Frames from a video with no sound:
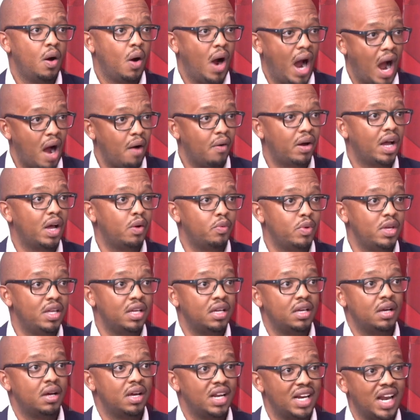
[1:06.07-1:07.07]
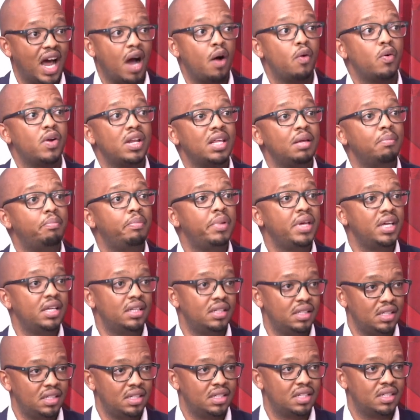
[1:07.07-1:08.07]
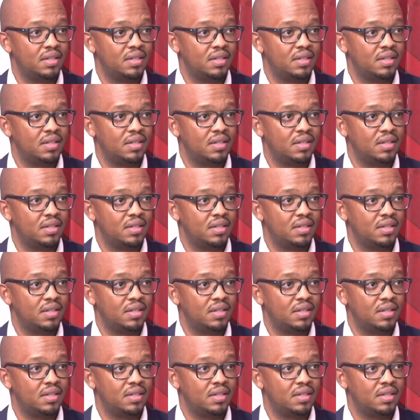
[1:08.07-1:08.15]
how can we now rebuild